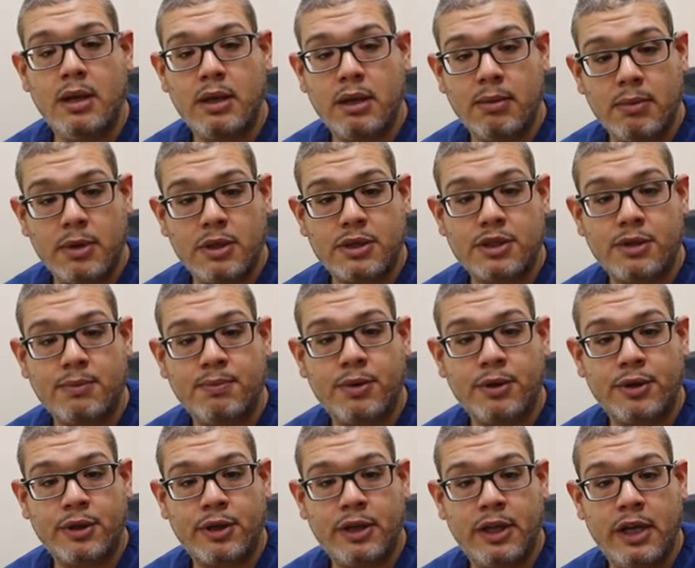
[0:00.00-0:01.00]
The most
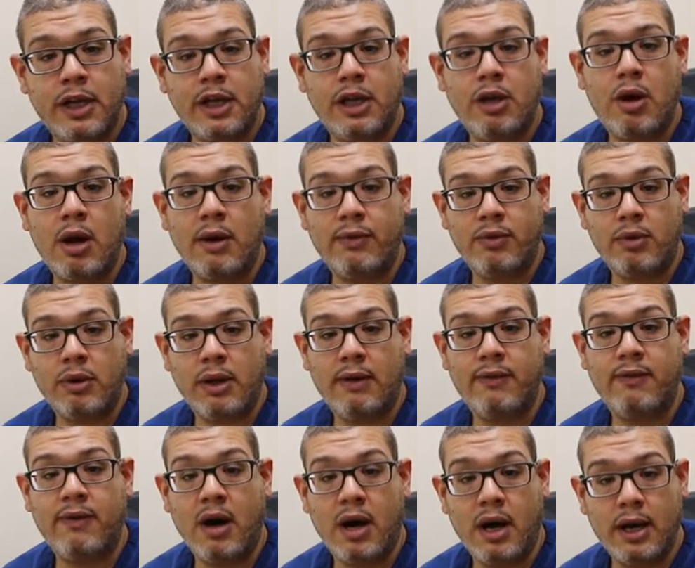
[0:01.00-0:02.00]
important thing, you have to
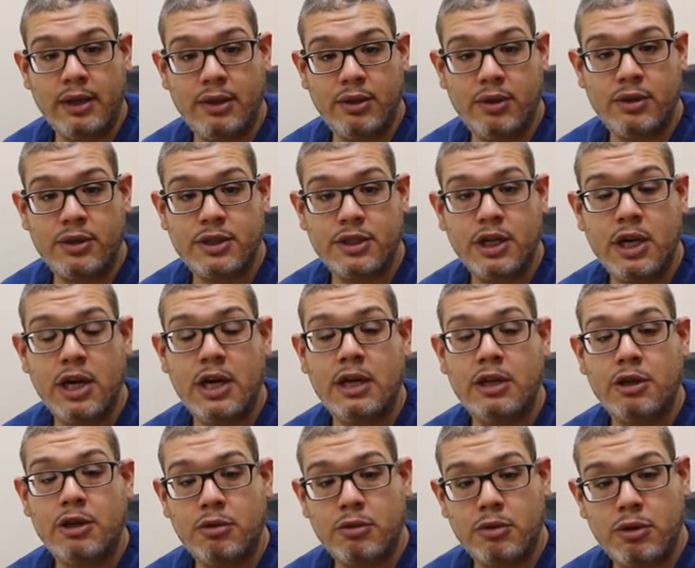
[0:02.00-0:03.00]
give high dose
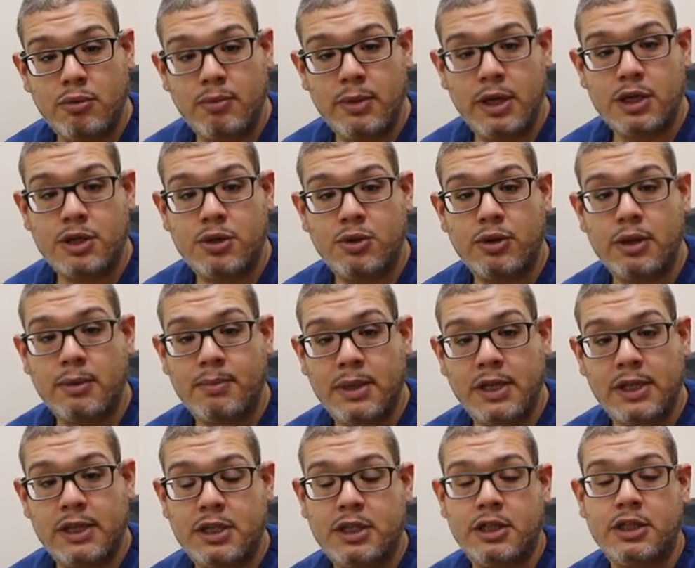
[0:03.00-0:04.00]
to make sure the
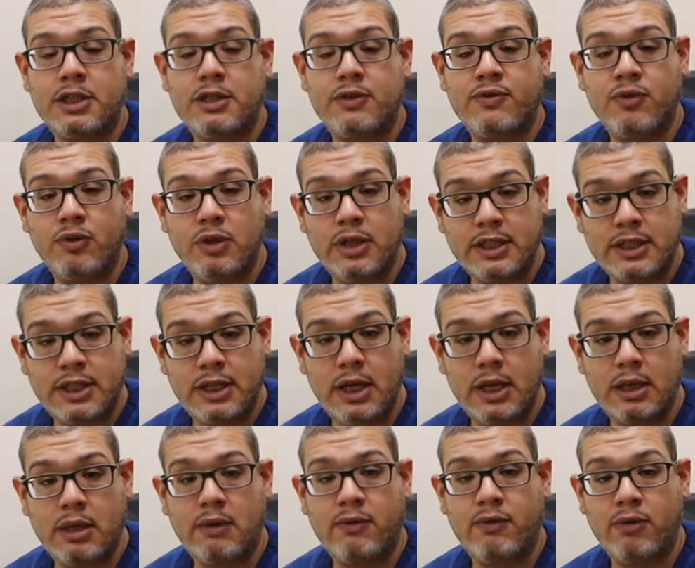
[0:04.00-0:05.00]
patient is fully
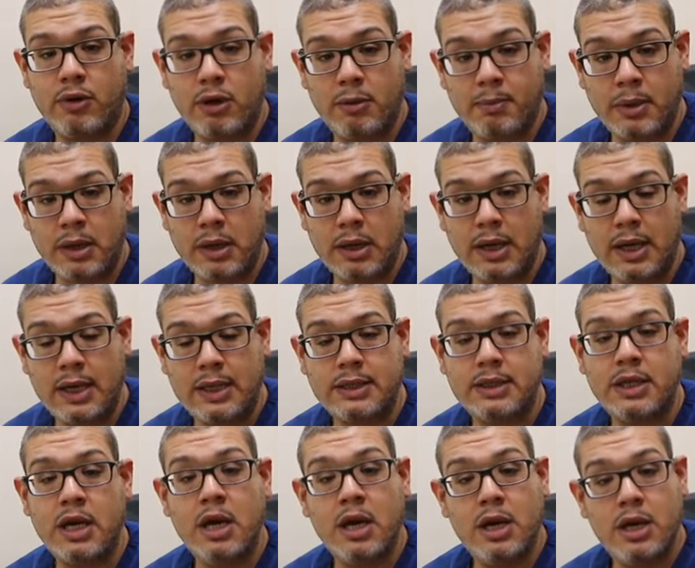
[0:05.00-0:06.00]
sedated, fully
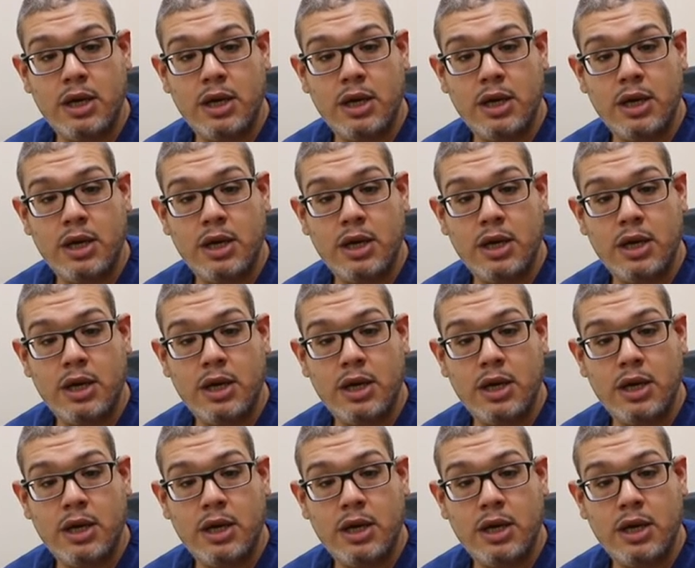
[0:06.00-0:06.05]
paralyzed,